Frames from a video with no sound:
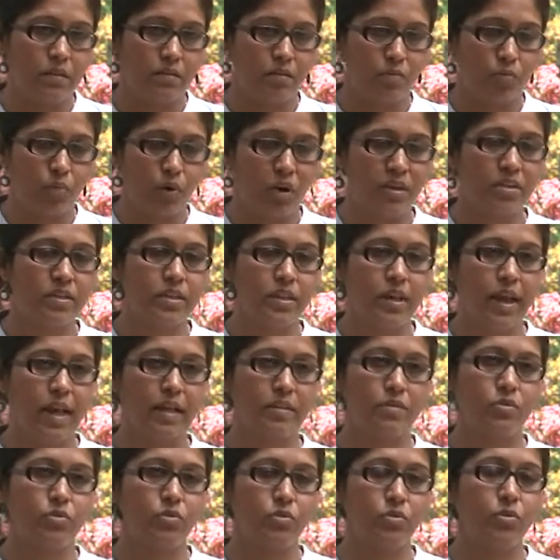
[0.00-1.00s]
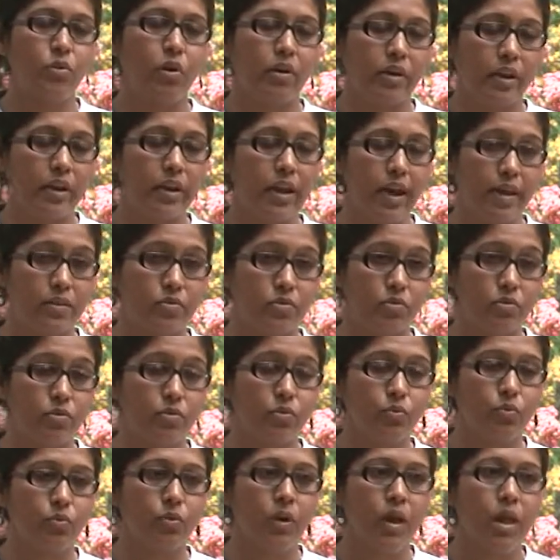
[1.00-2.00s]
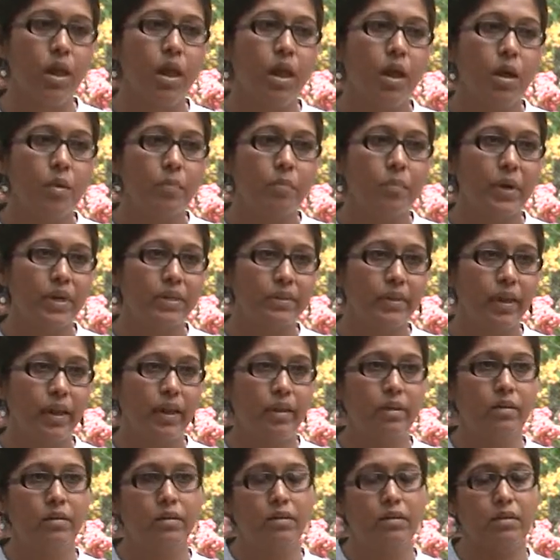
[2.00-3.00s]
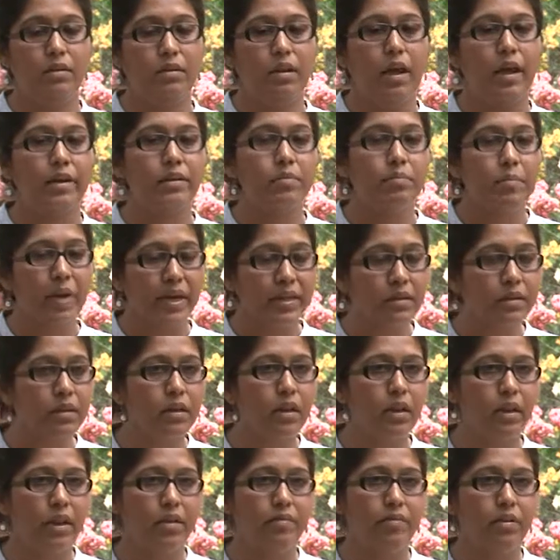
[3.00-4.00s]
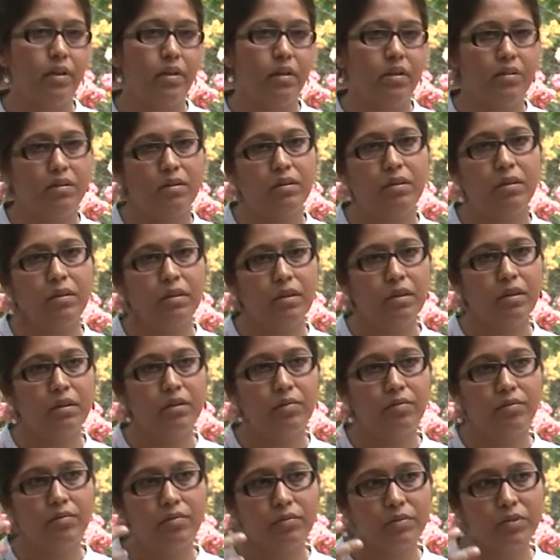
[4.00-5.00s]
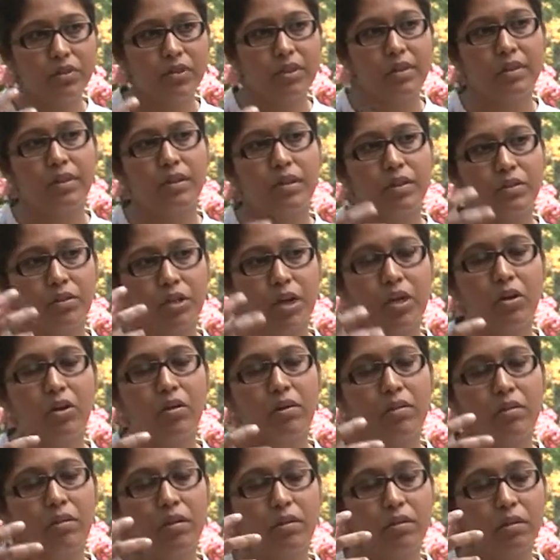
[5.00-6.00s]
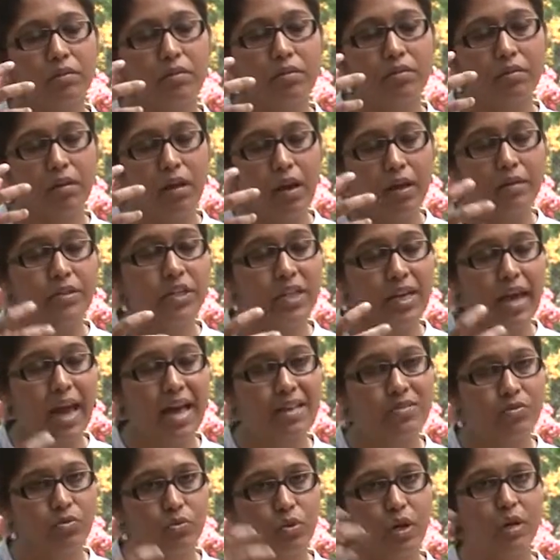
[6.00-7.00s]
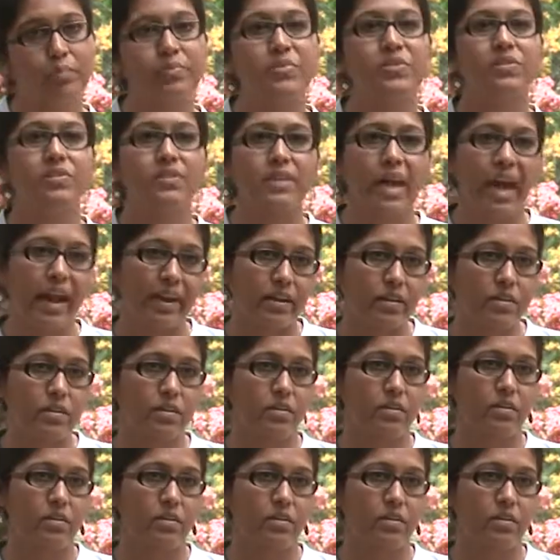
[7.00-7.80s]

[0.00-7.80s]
what she has to do or he has to do, but then at a mental level, she has to abstract